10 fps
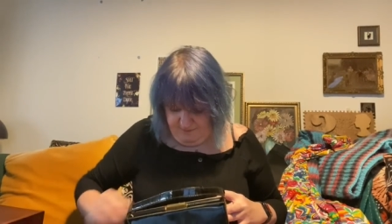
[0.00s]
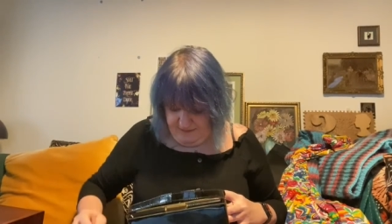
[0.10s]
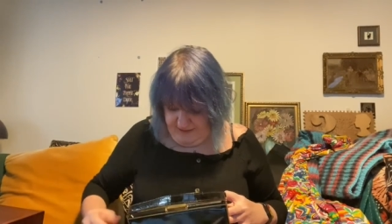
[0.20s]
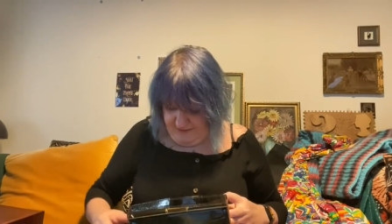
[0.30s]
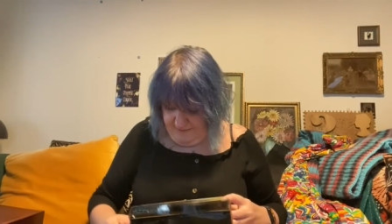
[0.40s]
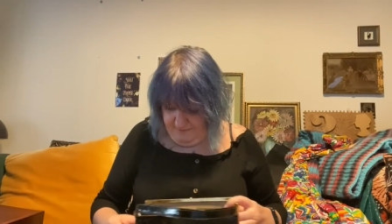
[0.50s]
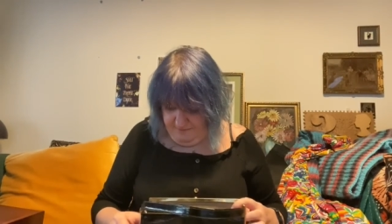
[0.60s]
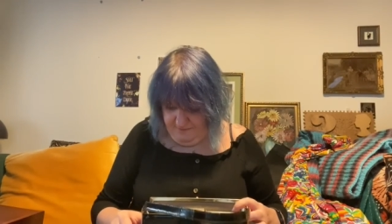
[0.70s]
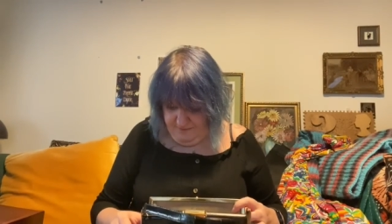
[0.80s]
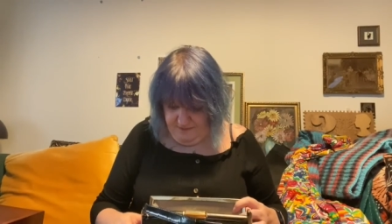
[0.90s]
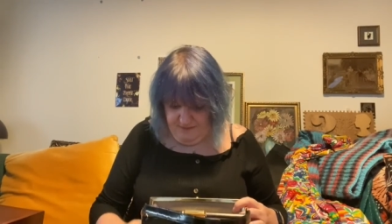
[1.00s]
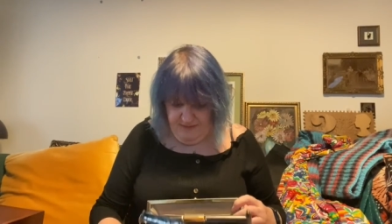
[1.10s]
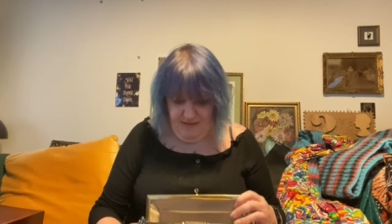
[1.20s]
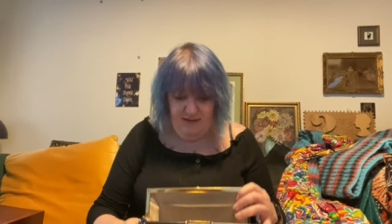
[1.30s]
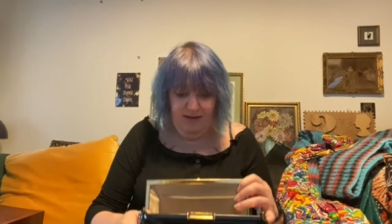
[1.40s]
I'm
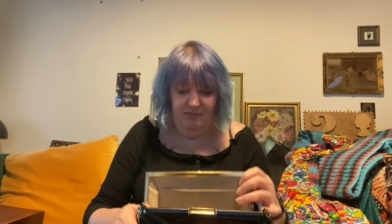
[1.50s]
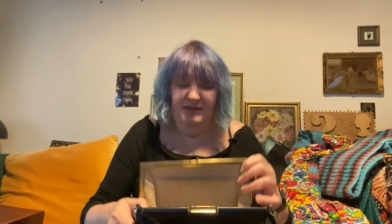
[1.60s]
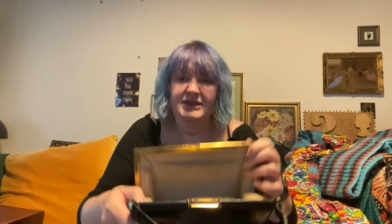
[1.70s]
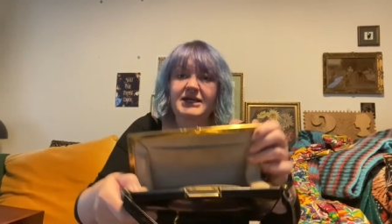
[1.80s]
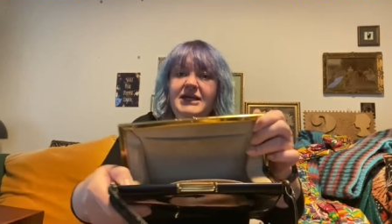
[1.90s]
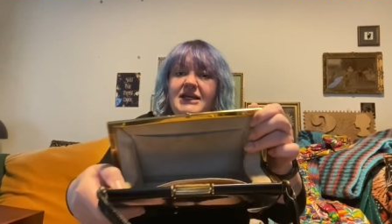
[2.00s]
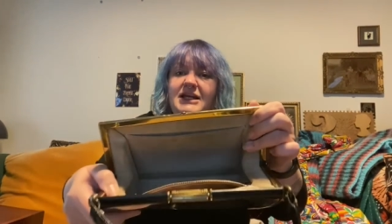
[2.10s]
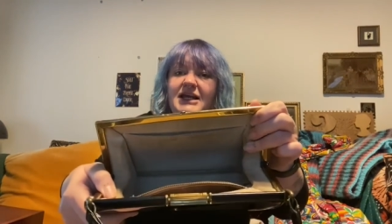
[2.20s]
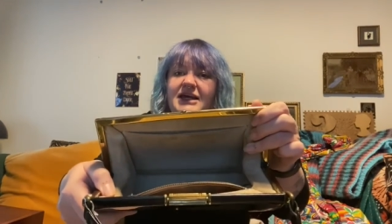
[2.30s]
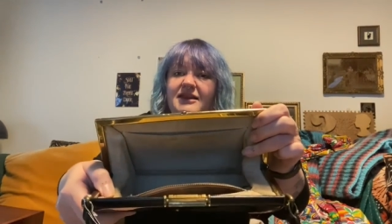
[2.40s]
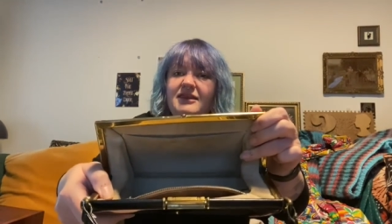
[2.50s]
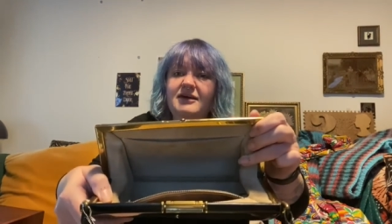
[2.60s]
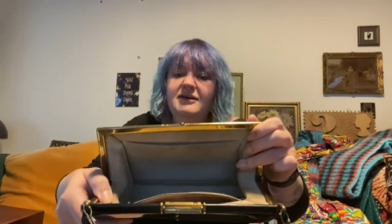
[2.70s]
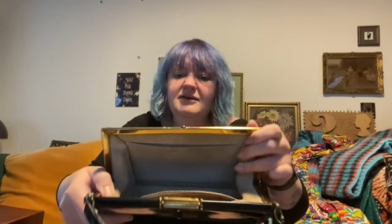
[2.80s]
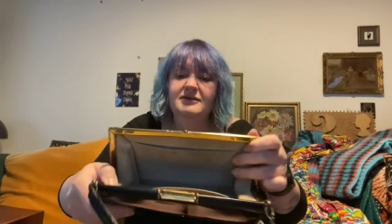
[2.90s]
thinking
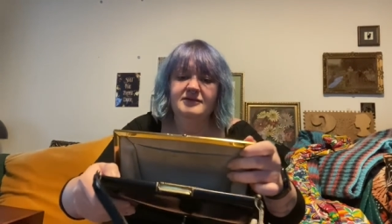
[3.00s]
leather.